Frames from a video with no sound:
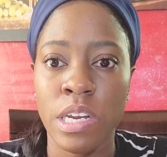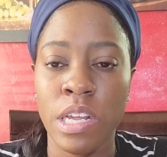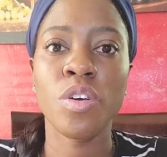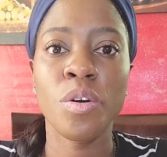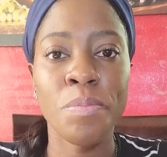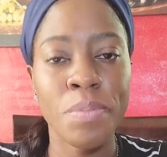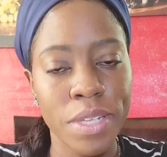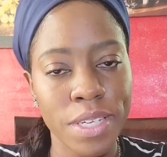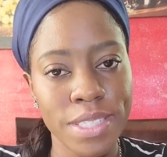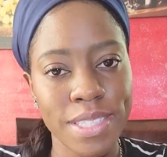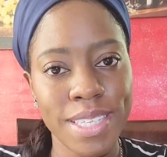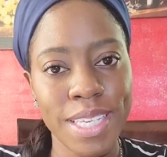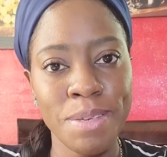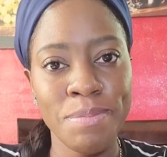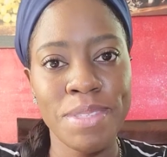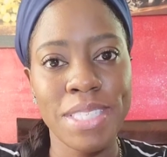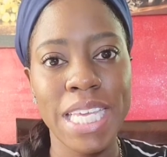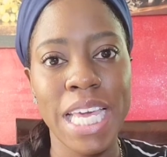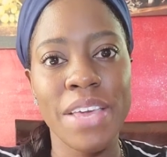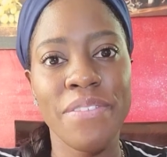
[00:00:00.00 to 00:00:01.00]
So please
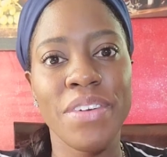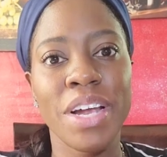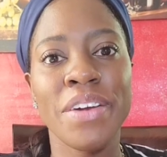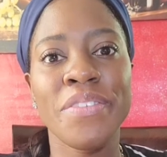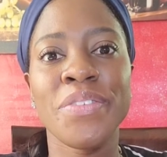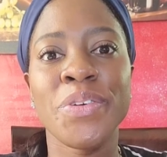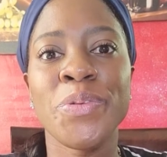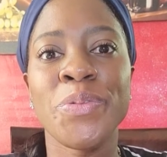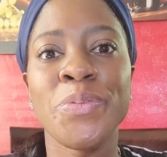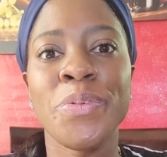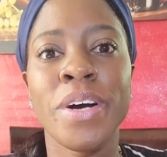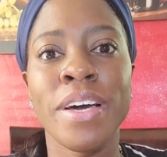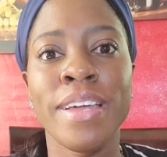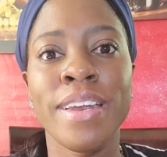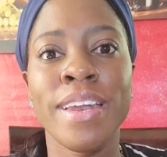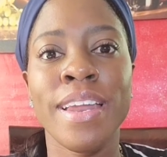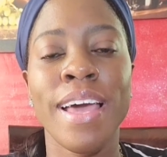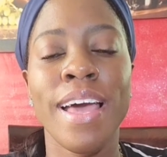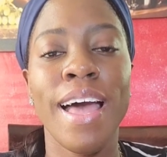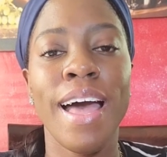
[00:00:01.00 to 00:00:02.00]
keep safe,
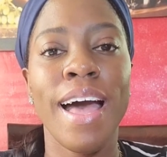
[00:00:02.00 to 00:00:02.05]
everyone.